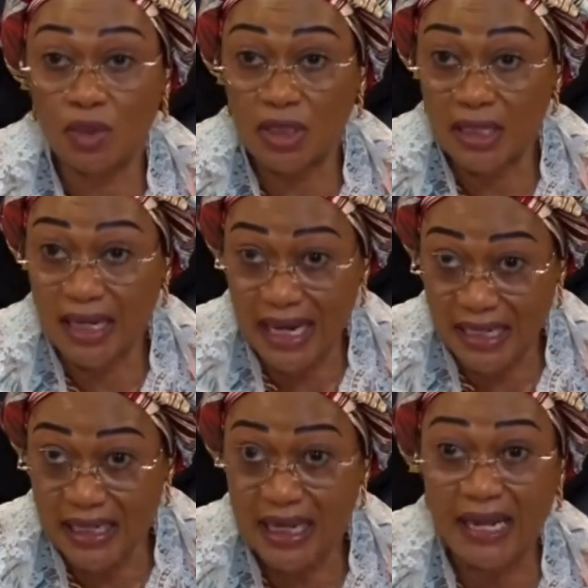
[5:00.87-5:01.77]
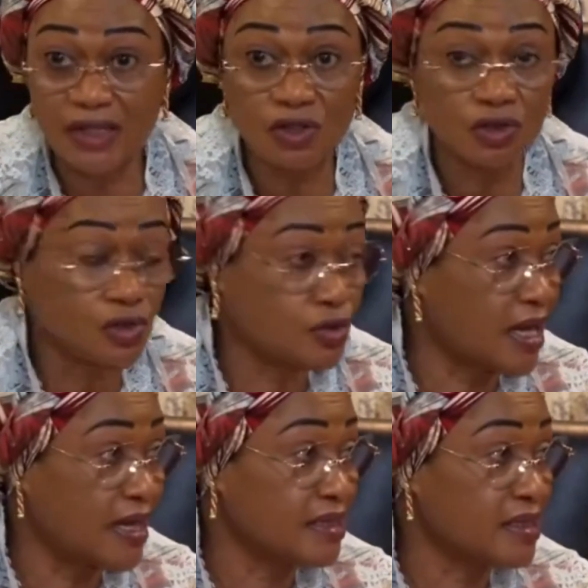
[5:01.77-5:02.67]
would gladly like to do
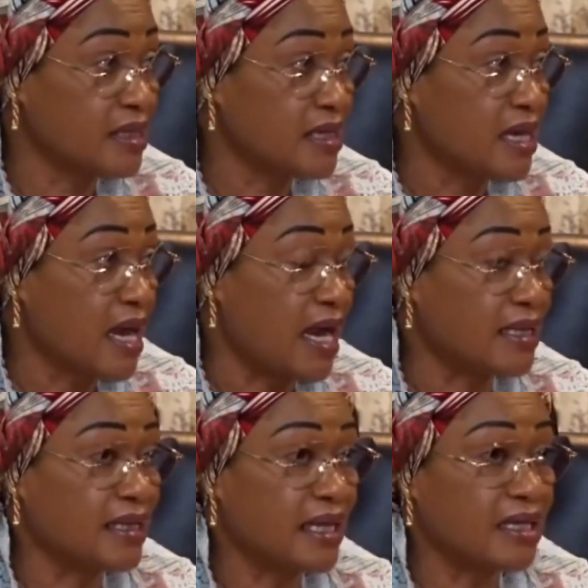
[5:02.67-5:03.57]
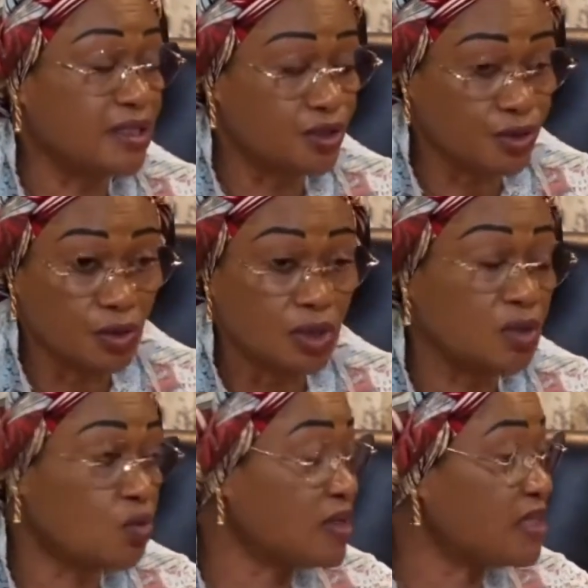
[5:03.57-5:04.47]
that. And then,
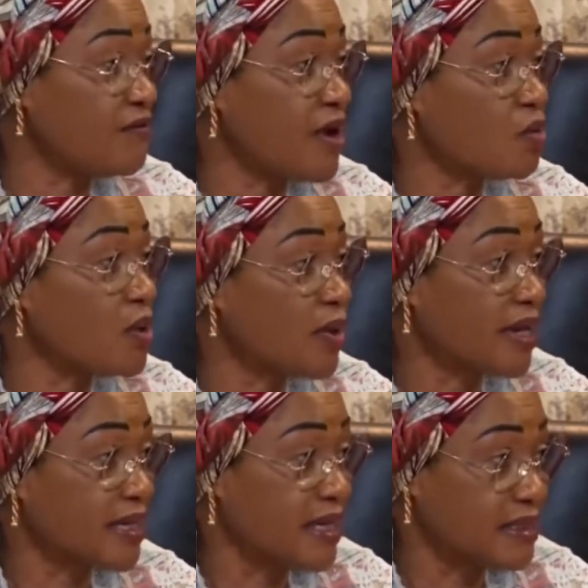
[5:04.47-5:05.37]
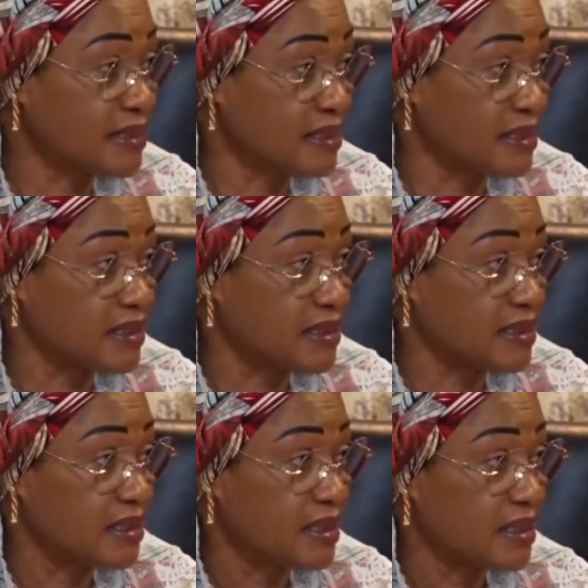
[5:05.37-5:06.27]
in whatever way we can
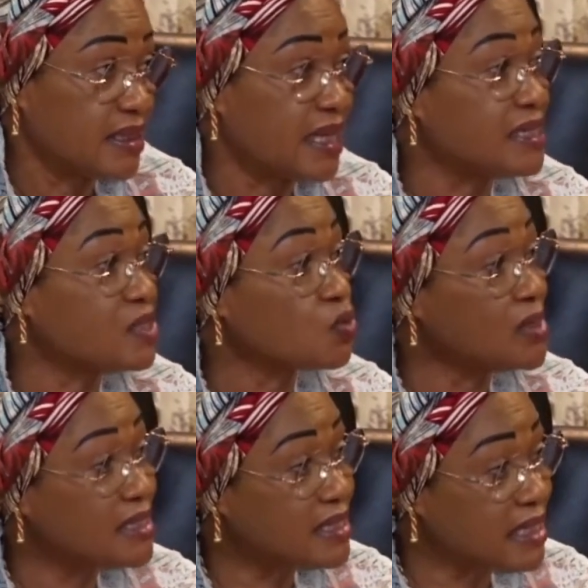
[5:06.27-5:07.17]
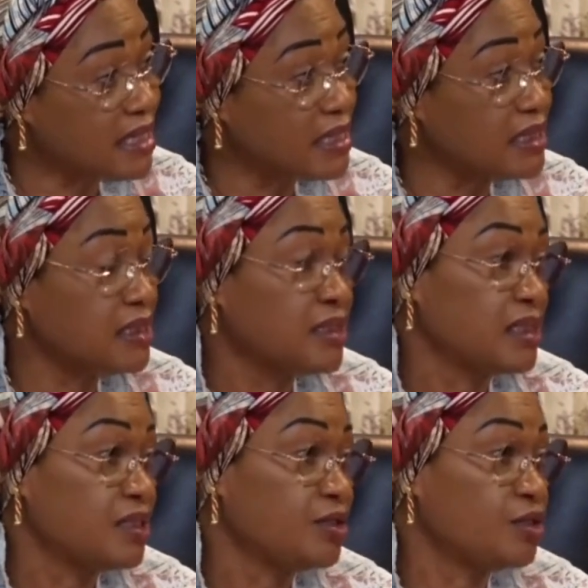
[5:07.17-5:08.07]
assist that is within,
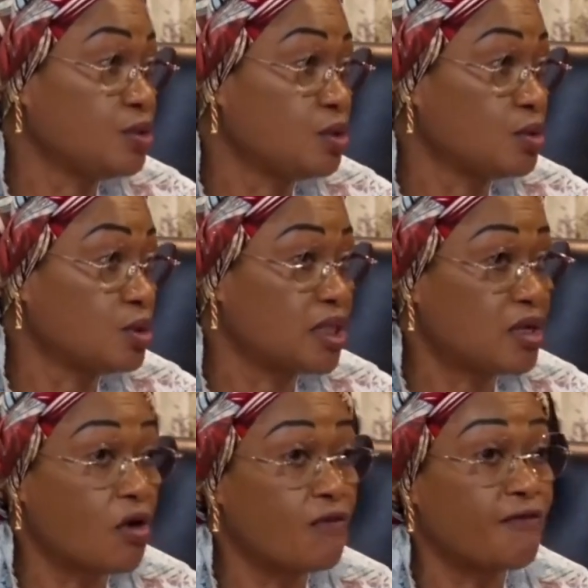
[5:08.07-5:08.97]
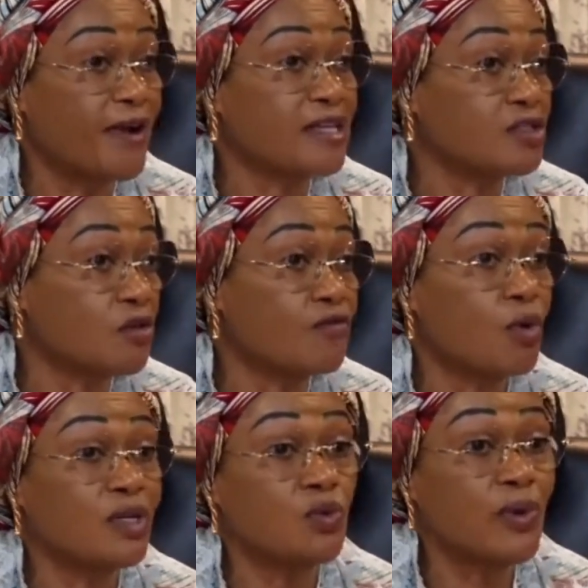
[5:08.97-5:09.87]
the confines of
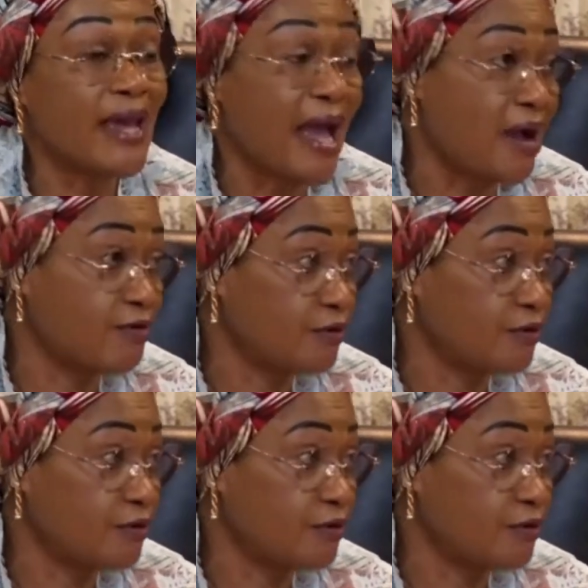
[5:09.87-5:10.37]
what we have.